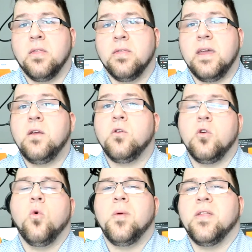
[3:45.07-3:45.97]

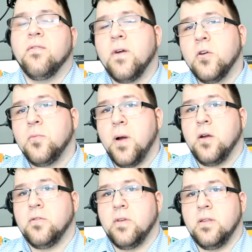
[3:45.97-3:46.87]
you will be the first
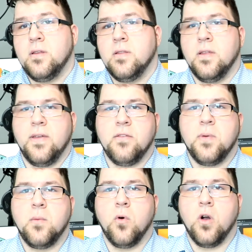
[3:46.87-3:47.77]
person that these
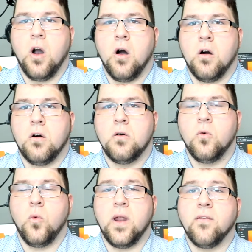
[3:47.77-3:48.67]
people call
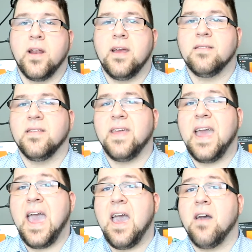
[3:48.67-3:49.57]
whenever it is that they
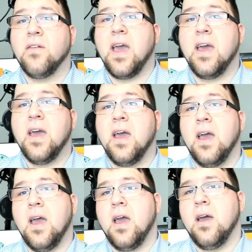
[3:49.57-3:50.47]
have
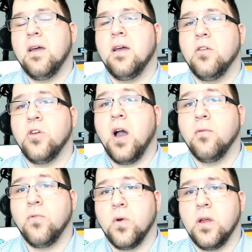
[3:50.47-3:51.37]
a
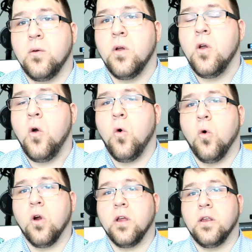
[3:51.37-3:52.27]
job for you,
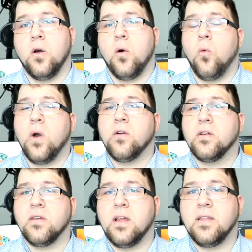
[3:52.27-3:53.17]
or whether
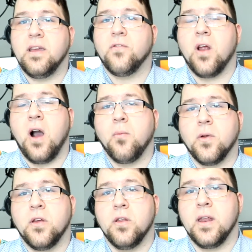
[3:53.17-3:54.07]
it's a different
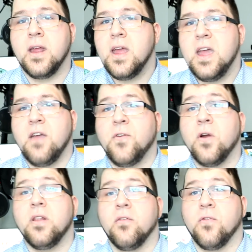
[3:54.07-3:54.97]
opportunity. If
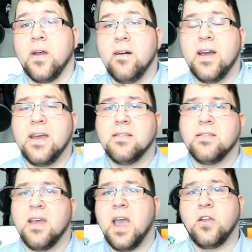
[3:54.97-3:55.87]
you're in the
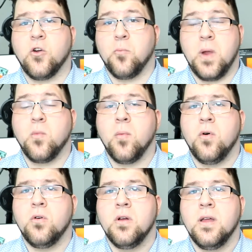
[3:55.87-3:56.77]
freelance and you're
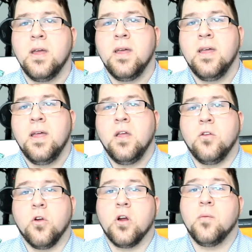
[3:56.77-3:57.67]
memorable,
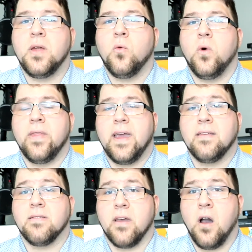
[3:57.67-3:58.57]
you're going to be the one that
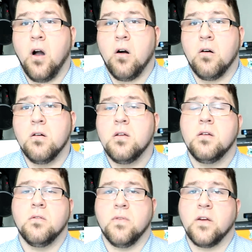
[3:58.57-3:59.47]
gets the call
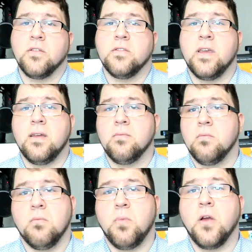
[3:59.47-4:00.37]
versus the
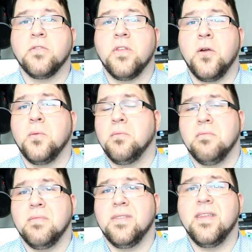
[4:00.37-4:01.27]
person who
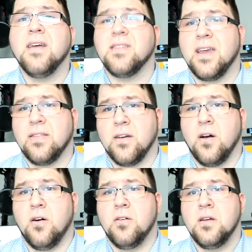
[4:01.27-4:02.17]
doesn't get the
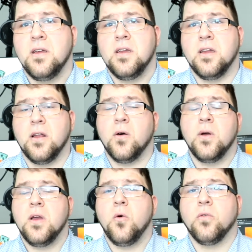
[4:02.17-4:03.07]
call.
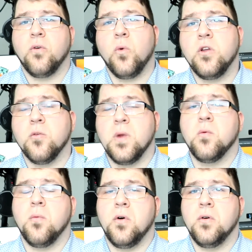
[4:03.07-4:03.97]
So when you're
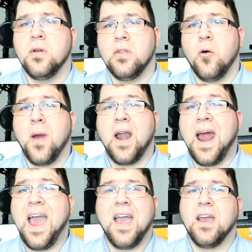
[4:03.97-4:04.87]
memorable, no matter,
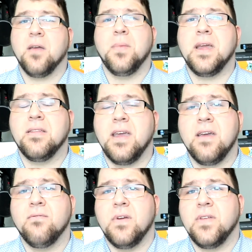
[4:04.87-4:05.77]
it could be
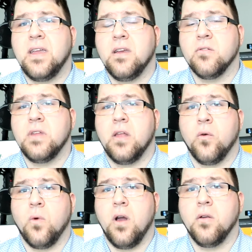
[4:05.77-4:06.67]
10, 15 years down
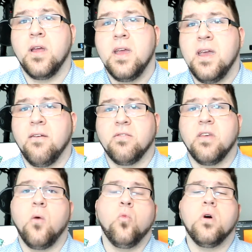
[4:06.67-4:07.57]
the road, if
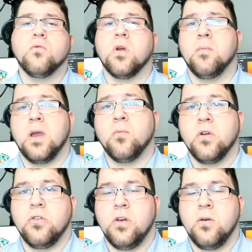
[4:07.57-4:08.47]
someone
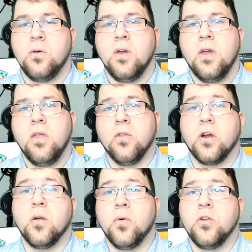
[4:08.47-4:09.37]
remembers you, they're
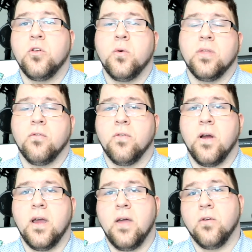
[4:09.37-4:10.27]
going to put you at the
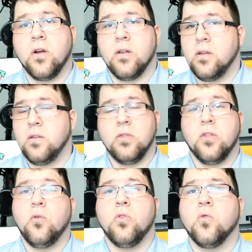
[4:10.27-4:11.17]
front and
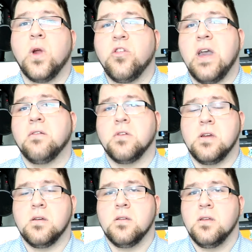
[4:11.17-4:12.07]
they'll reach out to
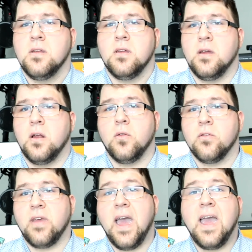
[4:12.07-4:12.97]
you. They'll
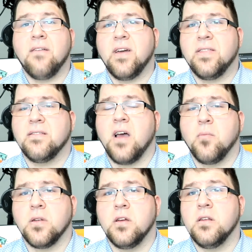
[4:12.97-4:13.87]
say, hey, I've got this
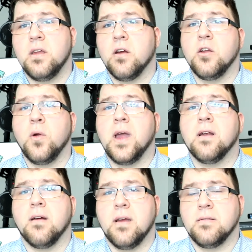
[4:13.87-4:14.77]
opportunity. Are you
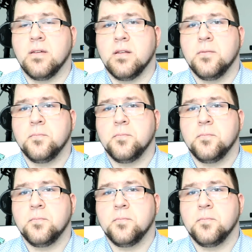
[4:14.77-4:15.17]
interested?